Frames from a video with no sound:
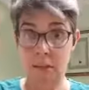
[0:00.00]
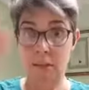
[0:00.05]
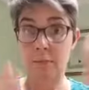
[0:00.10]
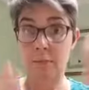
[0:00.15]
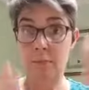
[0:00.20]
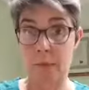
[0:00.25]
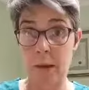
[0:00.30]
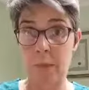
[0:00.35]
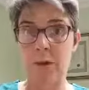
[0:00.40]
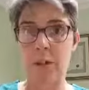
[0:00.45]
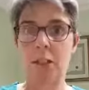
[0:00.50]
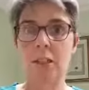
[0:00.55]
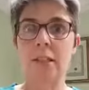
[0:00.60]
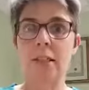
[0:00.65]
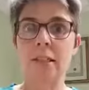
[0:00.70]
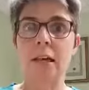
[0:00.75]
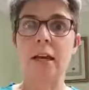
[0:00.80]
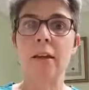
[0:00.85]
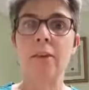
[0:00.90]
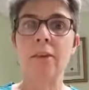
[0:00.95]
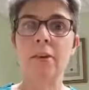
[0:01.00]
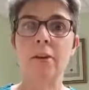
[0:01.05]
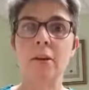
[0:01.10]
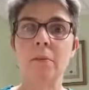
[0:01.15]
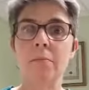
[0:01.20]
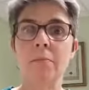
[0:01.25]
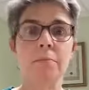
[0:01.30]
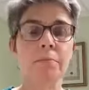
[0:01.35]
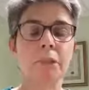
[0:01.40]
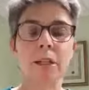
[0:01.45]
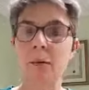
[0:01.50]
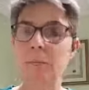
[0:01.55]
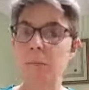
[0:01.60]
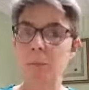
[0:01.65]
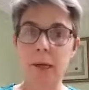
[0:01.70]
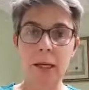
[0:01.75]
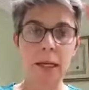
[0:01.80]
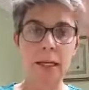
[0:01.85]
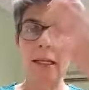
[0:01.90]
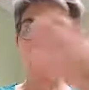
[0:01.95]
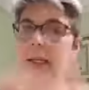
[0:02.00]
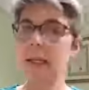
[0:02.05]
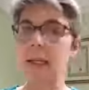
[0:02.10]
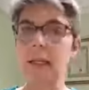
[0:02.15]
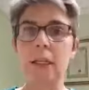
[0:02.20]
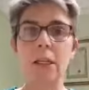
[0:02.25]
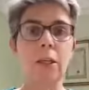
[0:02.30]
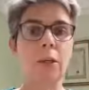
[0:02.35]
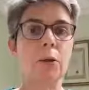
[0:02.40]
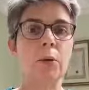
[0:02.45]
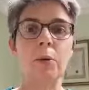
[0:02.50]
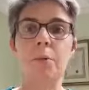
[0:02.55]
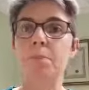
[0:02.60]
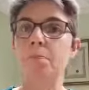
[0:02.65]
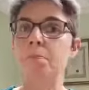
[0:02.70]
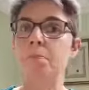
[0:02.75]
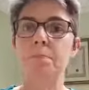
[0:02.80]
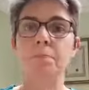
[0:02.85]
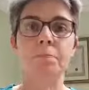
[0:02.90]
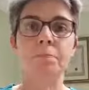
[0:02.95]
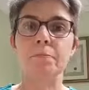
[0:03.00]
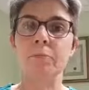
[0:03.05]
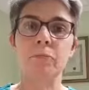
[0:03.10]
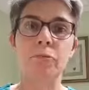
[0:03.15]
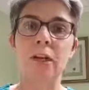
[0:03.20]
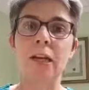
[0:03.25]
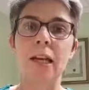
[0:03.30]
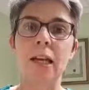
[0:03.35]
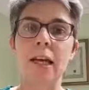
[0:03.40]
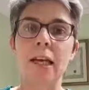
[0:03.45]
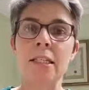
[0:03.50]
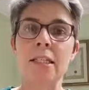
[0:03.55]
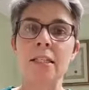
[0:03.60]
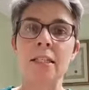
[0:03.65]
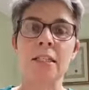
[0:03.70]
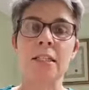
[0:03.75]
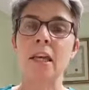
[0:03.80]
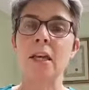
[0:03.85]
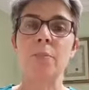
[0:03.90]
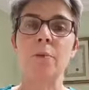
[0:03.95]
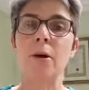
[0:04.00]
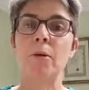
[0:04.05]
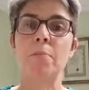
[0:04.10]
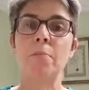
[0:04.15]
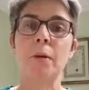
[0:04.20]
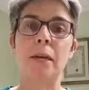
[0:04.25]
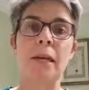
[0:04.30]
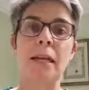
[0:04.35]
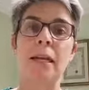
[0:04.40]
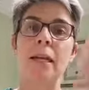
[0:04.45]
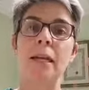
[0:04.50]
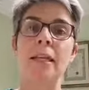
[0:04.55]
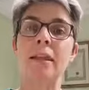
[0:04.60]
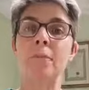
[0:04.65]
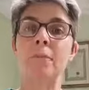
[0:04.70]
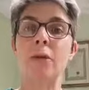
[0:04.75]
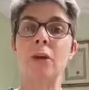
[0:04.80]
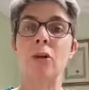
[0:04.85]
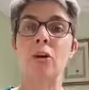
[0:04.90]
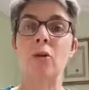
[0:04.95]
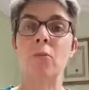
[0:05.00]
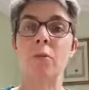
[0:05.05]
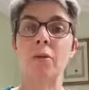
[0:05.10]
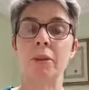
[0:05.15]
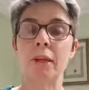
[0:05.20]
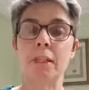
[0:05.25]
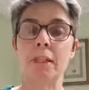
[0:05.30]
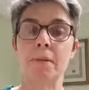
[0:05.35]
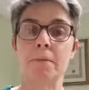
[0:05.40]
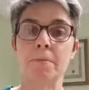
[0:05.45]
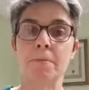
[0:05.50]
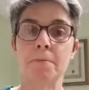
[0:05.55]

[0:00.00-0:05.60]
be able to just stand there completely, realizing it's not about me, let them get on with it.